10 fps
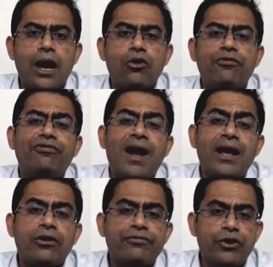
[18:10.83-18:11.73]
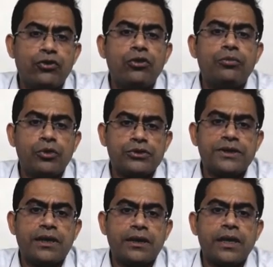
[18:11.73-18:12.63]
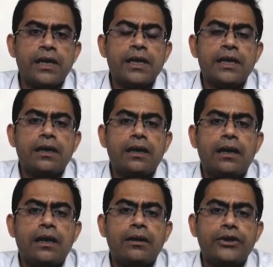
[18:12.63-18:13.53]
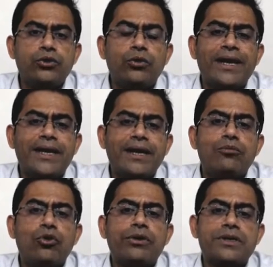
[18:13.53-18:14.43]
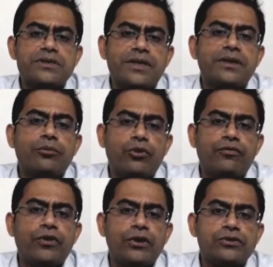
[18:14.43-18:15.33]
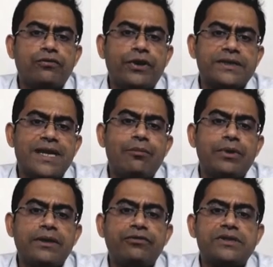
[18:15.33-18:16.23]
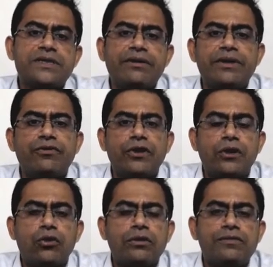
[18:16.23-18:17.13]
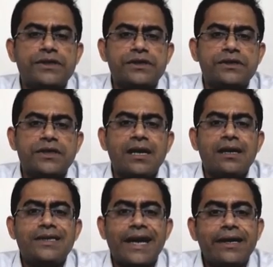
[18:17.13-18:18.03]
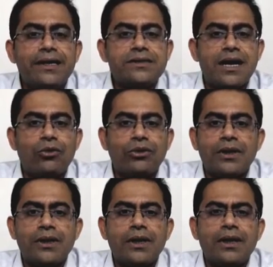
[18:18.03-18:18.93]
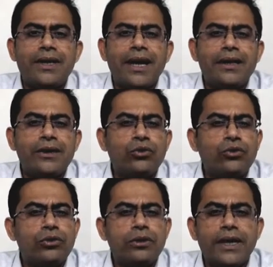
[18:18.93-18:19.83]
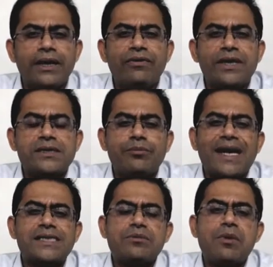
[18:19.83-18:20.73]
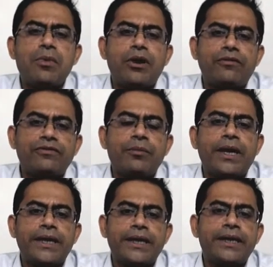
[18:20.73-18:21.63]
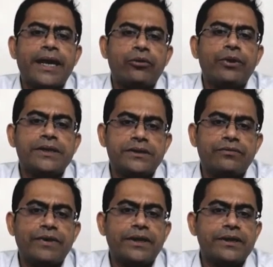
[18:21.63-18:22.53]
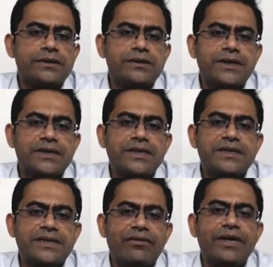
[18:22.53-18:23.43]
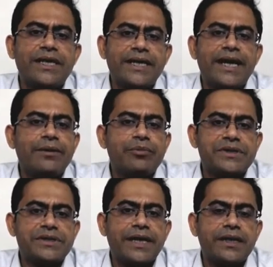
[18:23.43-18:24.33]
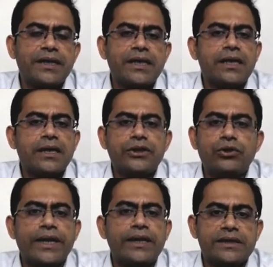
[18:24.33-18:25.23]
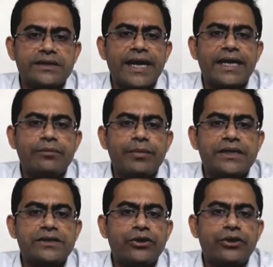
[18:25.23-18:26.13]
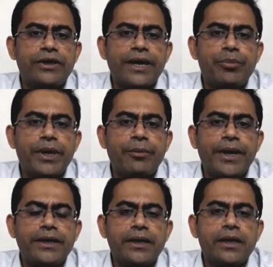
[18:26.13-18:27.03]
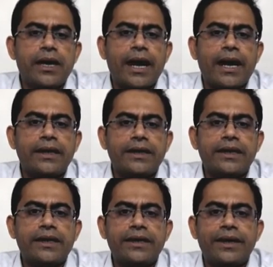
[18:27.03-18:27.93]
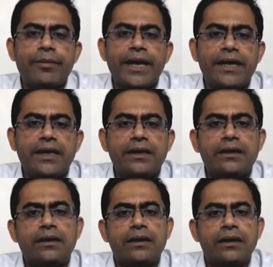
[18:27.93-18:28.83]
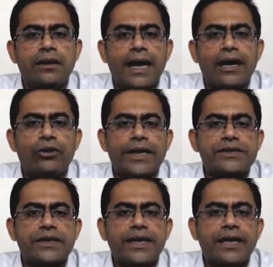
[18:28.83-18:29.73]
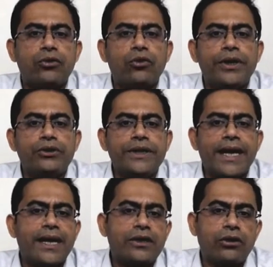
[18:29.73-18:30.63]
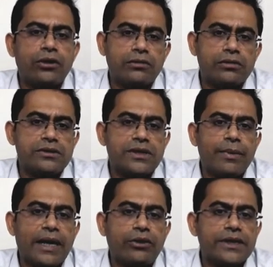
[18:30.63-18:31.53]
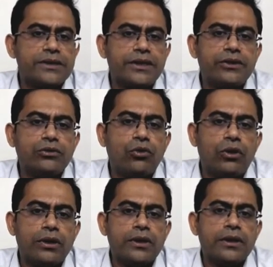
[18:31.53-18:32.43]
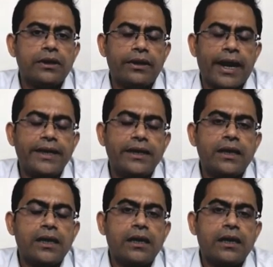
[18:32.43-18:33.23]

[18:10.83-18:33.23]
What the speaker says: How far off your goalposts are. You can take more risk in the portfolio. So for example, if you're saving for a goal which is 10 years out, then you could invest maximum amount of the money in equities, whether it's 60, 70, 80%, you can decide based on your temperament, and the remaining allocation can go into debt or some allocation into gold, right?